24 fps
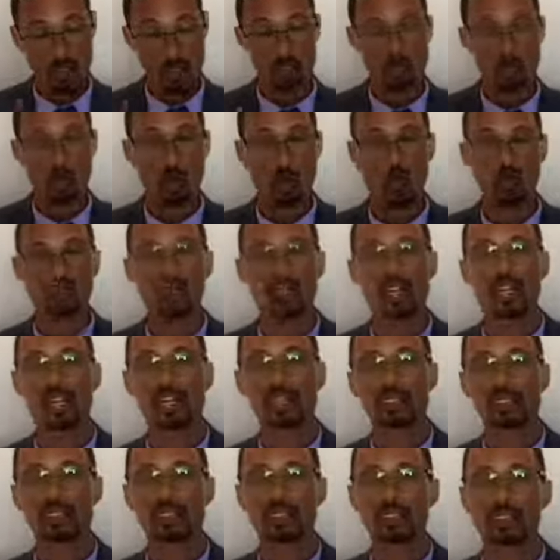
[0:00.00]
has own
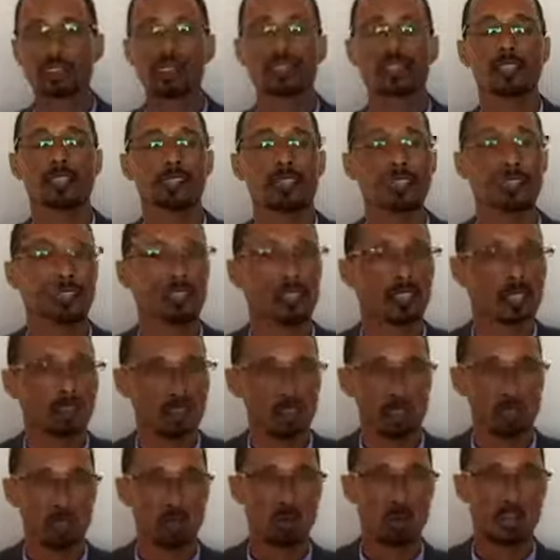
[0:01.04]
characteristics. The
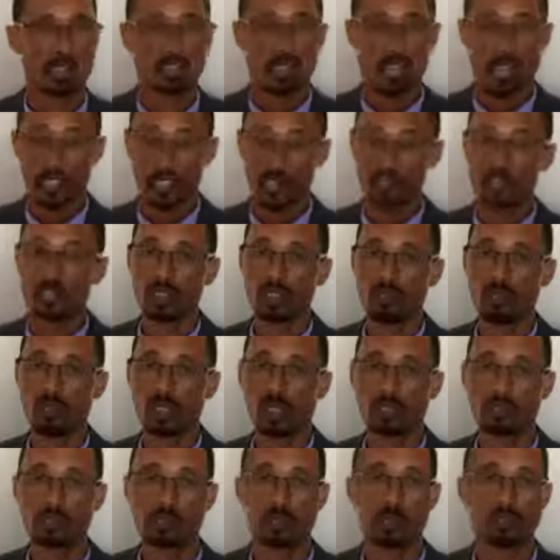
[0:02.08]
first one is actively
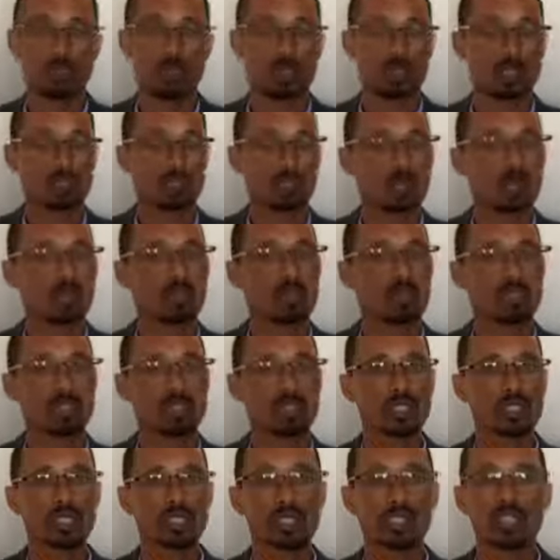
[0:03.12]
managed by its
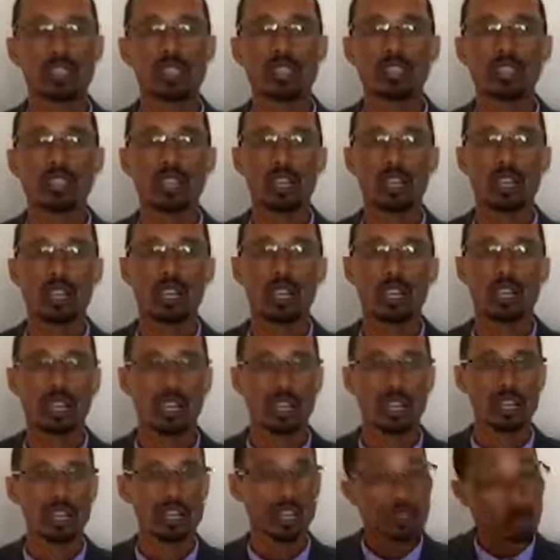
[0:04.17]
owner.
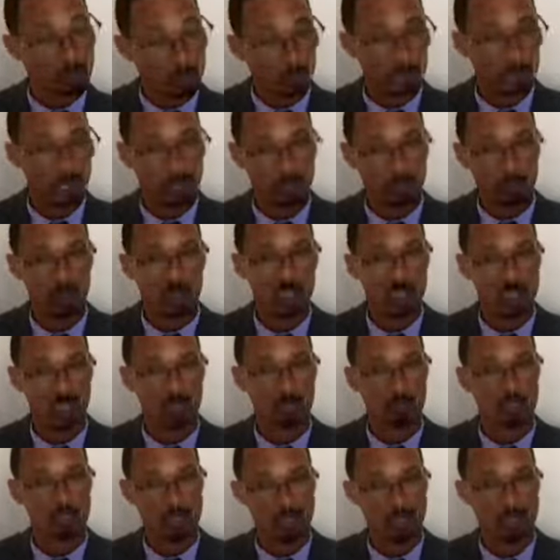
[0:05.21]
Independent
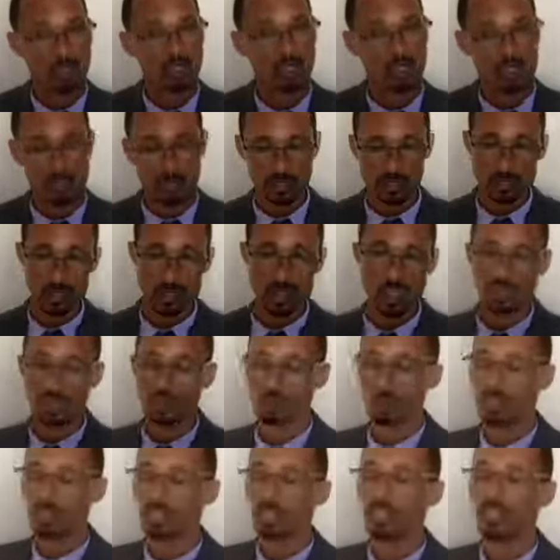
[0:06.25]
management, it means
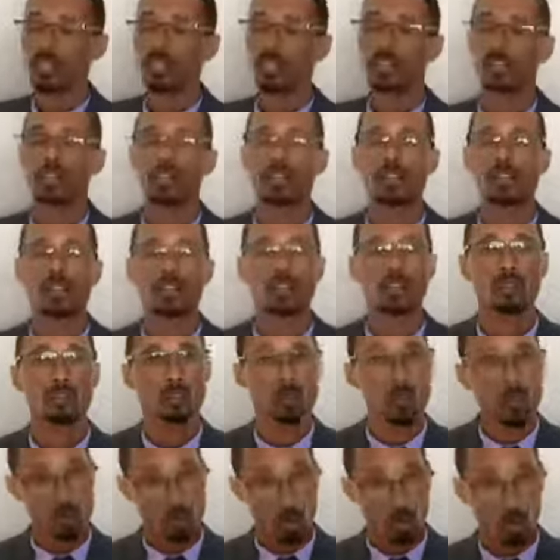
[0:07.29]

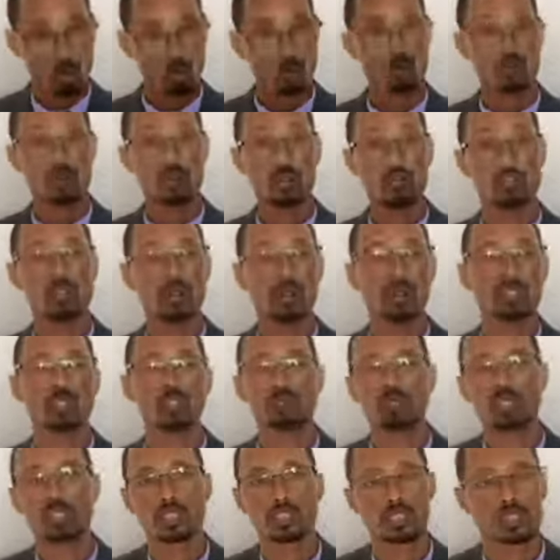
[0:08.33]
no or few management
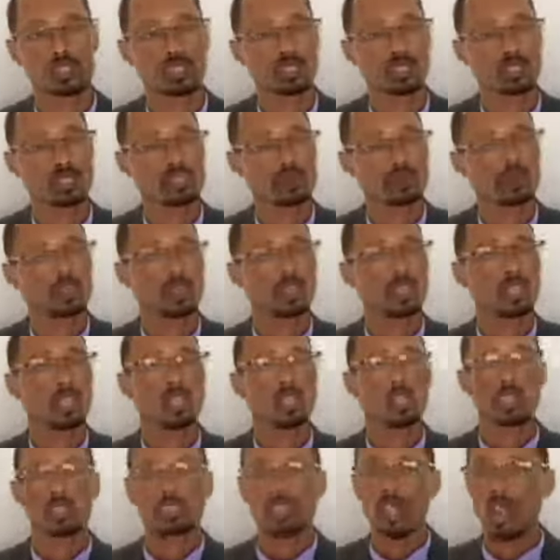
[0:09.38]
style.
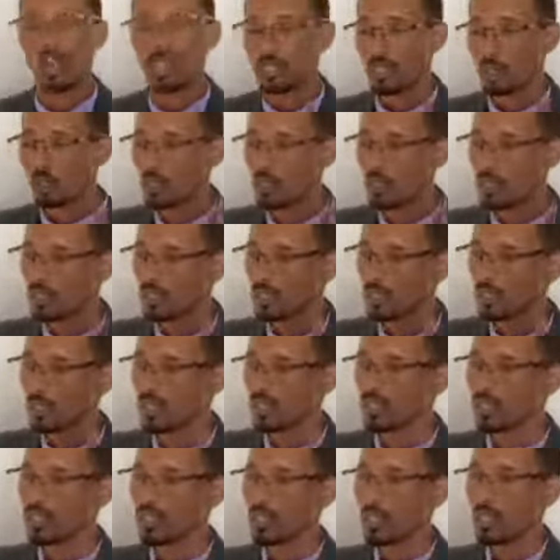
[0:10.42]
The
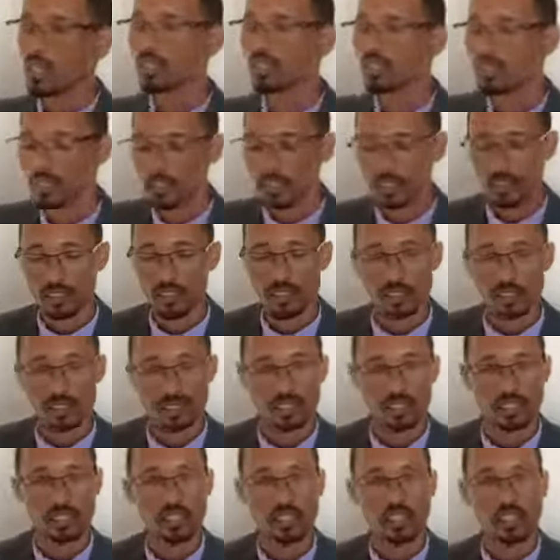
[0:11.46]
other characteristic is
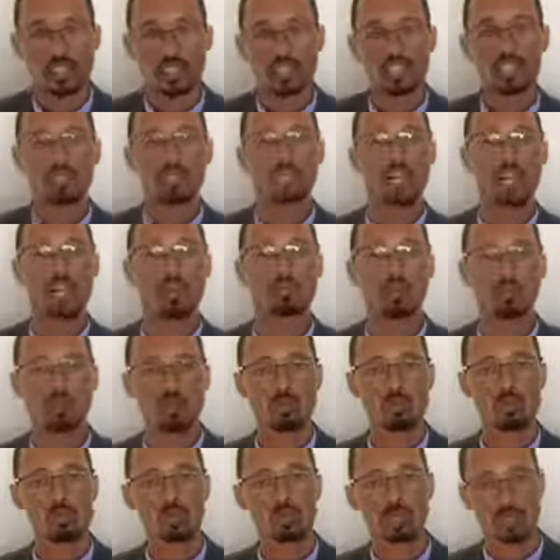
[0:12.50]
its style of
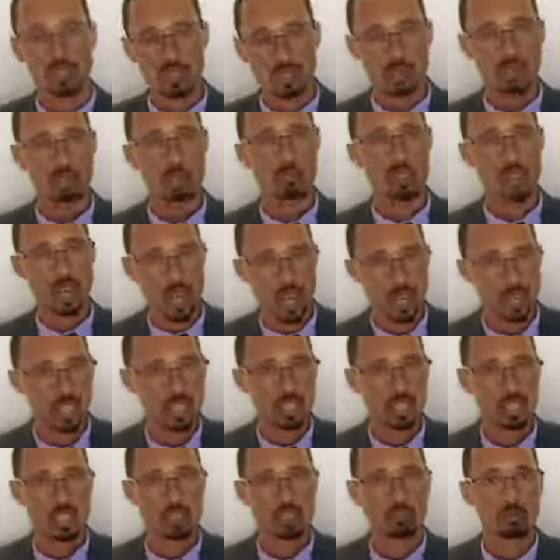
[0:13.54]
management is
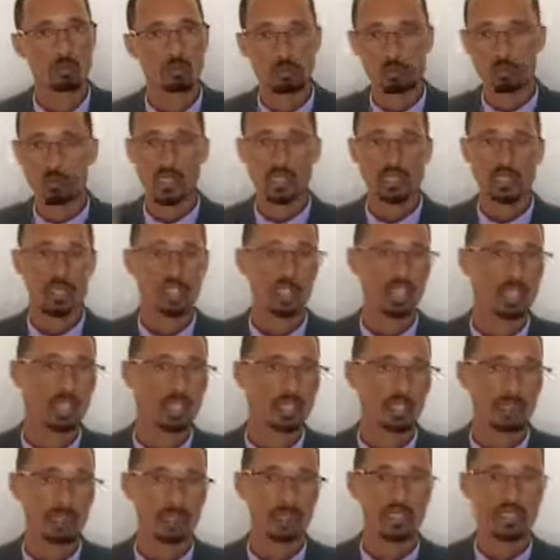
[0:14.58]
highly
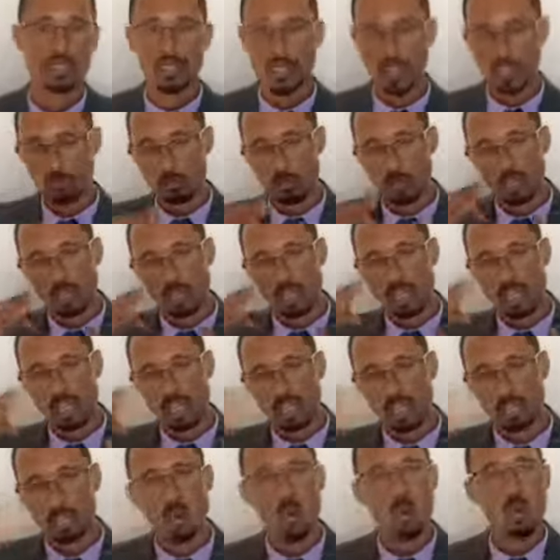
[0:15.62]
personalized. That means
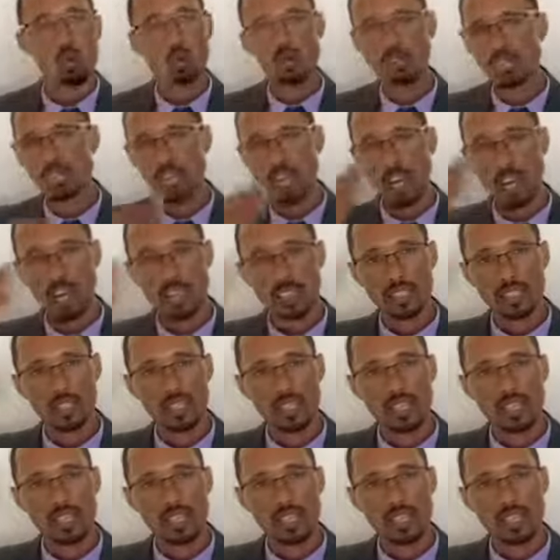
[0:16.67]
the owner has